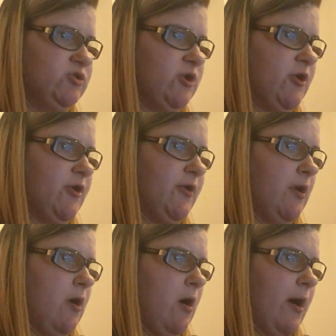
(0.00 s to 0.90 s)
So
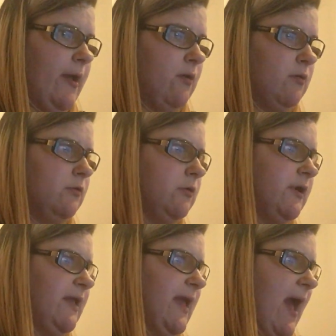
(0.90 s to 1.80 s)
I
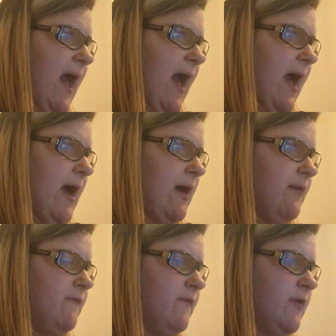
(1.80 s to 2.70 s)
already
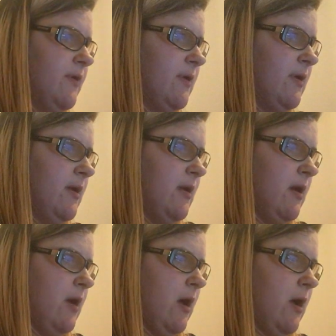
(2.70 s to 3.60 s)
have
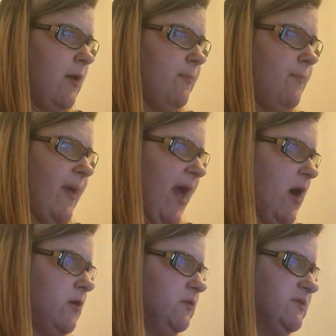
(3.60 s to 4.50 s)

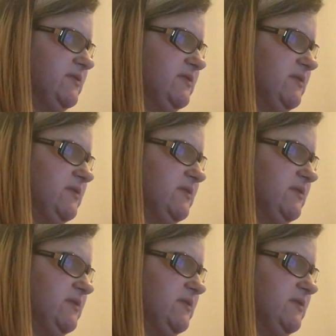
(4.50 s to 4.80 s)
about